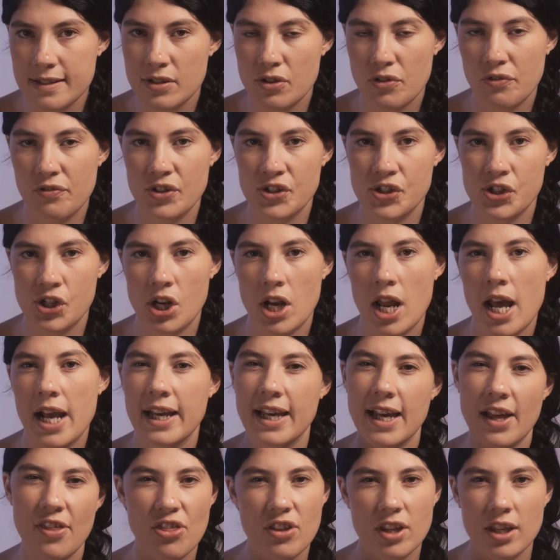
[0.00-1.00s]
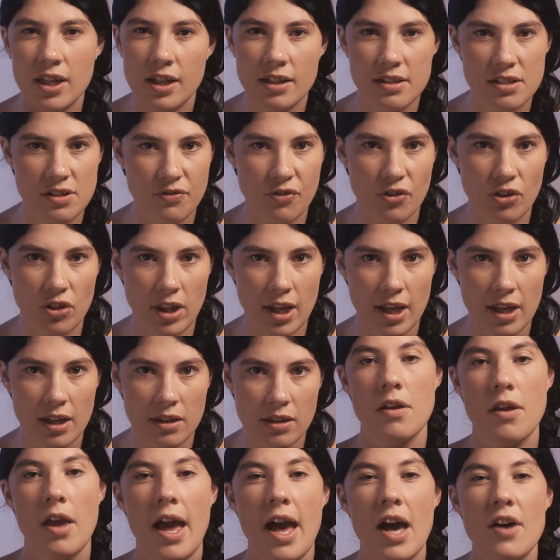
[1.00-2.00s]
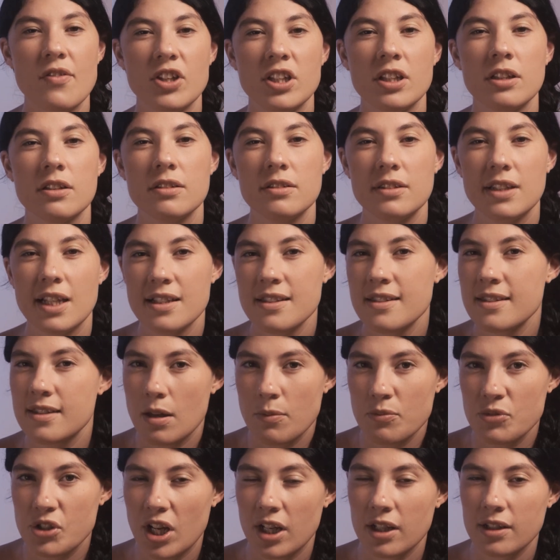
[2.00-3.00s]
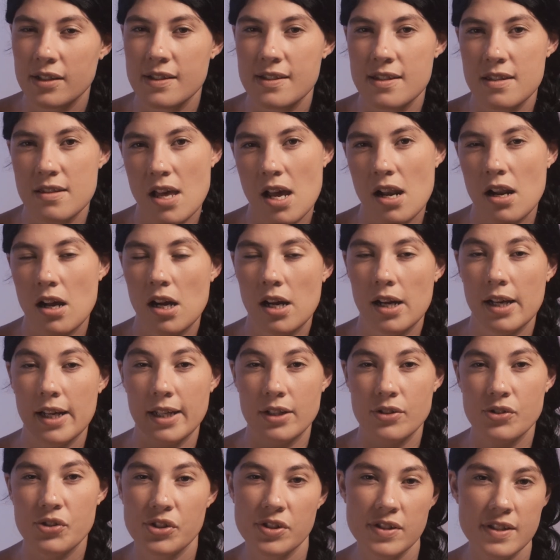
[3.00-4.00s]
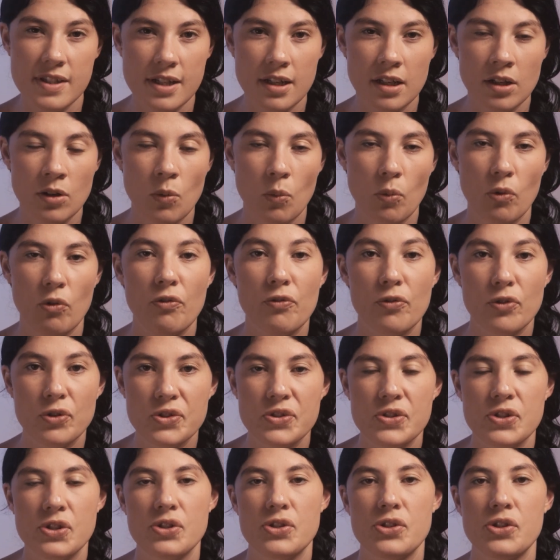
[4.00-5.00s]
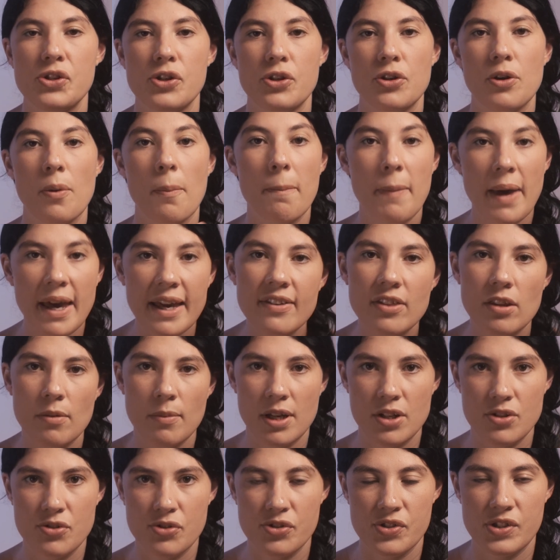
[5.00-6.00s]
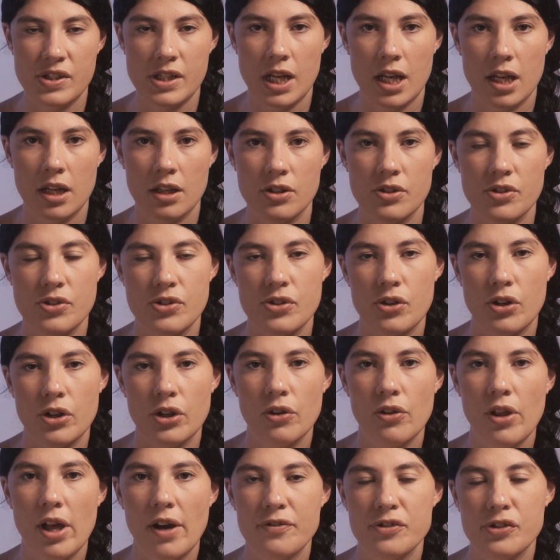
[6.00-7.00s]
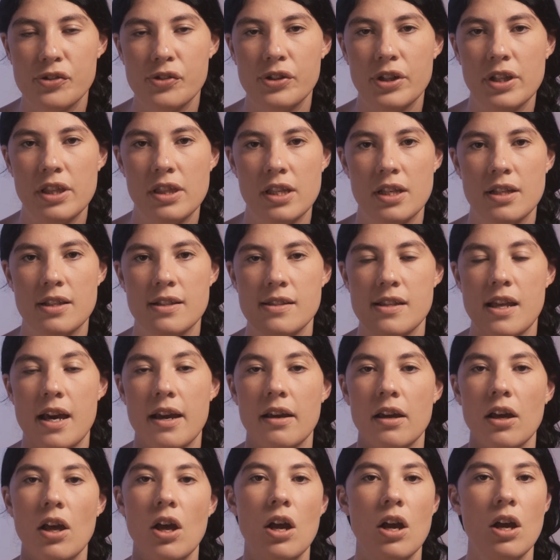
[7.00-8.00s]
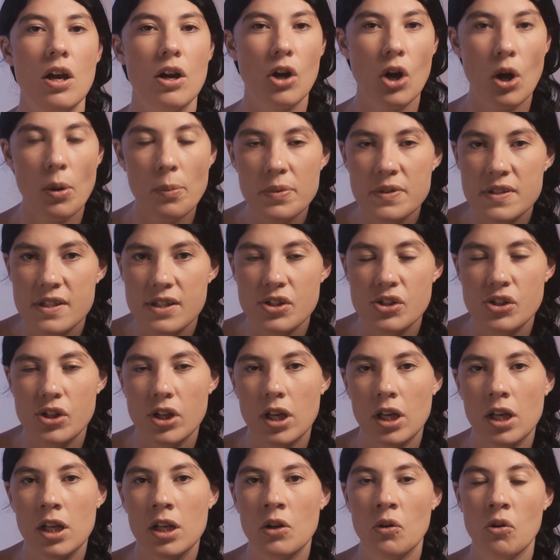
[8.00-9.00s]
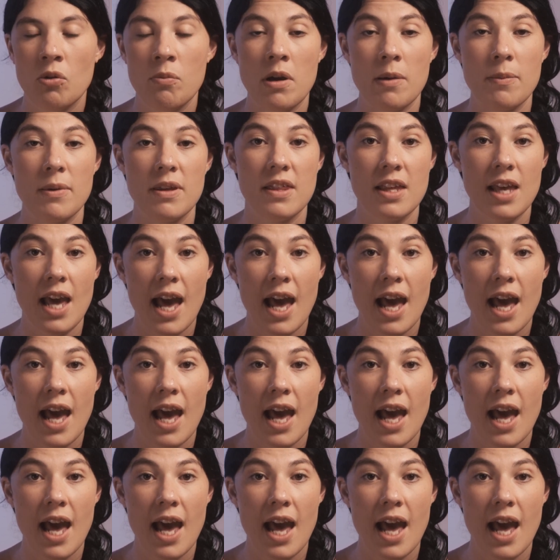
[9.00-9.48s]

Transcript: your vision and get thinking differently. Having less subjects that are interesting will force you to make them interesting. So you'll have to look at things like composition or maybe the